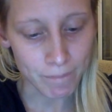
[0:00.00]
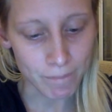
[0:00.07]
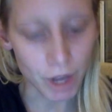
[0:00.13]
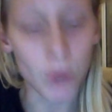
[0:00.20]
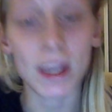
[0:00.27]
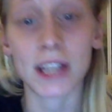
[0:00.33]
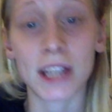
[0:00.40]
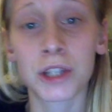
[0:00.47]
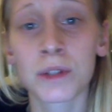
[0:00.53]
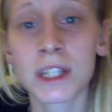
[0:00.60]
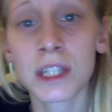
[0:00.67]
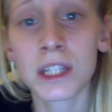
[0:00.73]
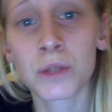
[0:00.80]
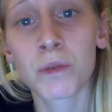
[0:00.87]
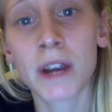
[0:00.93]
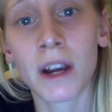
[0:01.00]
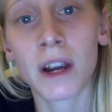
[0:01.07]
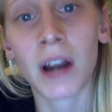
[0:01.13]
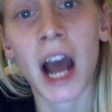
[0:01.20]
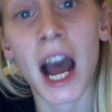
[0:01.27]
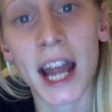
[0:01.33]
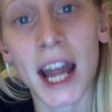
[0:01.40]
Okay, so this is
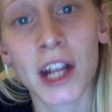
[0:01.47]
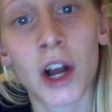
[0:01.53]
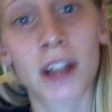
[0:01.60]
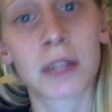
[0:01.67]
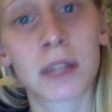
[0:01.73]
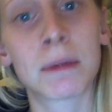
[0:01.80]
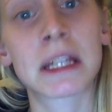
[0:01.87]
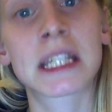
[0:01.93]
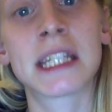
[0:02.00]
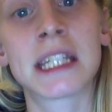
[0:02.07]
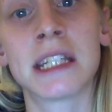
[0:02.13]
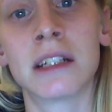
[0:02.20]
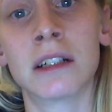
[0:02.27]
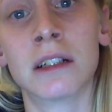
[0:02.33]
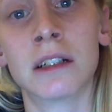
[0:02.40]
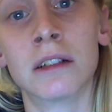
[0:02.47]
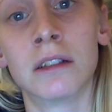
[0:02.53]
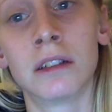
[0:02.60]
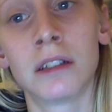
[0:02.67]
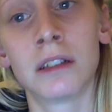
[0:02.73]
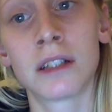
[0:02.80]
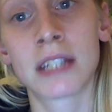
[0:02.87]
where I got the best deal
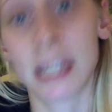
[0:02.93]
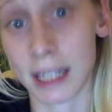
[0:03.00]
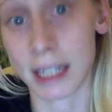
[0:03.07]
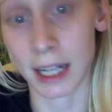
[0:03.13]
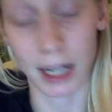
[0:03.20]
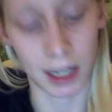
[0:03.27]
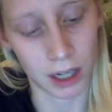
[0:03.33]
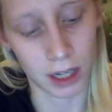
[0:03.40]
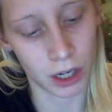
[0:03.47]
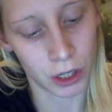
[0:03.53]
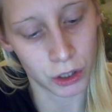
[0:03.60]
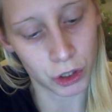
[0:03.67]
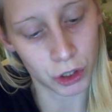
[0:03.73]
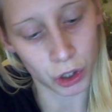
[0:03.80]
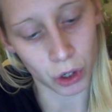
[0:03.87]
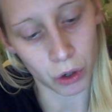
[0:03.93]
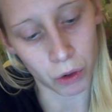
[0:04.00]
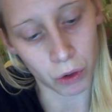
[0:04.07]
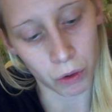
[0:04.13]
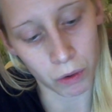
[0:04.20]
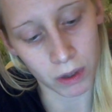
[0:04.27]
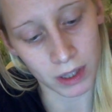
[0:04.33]
today.
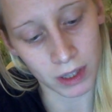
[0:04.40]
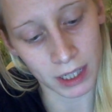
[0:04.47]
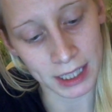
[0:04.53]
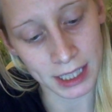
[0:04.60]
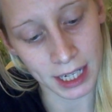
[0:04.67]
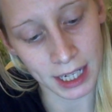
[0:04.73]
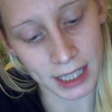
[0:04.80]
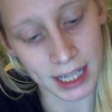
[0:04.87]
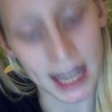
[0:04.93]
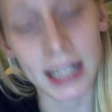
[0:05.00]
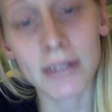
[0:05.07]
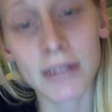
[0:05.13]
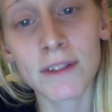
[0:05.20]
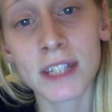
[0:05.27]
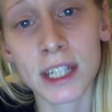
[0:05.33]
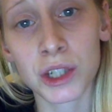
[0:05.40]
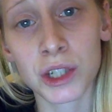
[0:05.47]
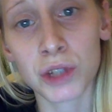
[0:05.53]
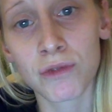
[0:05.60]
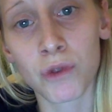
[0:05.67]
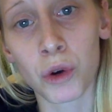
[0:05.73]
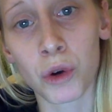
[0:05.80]
So it says any
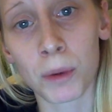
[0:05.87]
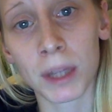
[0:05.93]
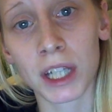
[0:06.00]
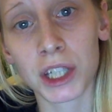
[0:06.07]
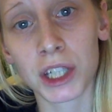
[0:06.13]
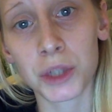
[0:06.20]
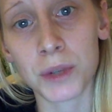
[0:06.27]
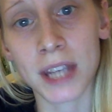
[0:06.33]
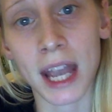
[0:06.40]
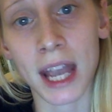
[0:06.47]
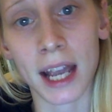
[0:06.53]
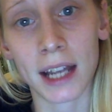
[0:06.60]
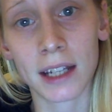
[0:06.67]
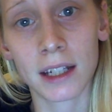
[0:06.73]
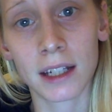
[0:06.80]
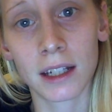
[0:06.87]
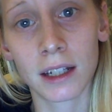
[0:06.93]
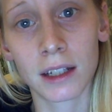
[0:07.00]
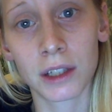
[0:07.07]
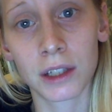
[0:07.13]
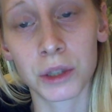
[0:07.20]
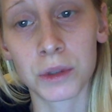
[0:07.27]
physician formula you get,
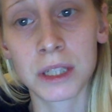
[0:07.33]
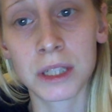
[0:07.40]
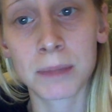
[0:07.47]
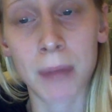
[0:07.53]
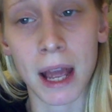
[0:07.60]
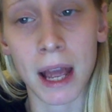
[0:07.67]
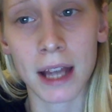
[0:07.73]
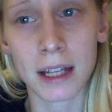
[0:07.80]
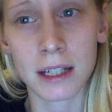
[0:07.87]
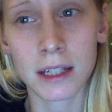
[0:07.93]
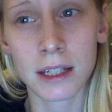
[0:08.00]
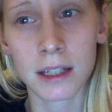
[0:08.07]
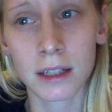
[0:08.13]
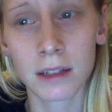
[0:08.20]
you spend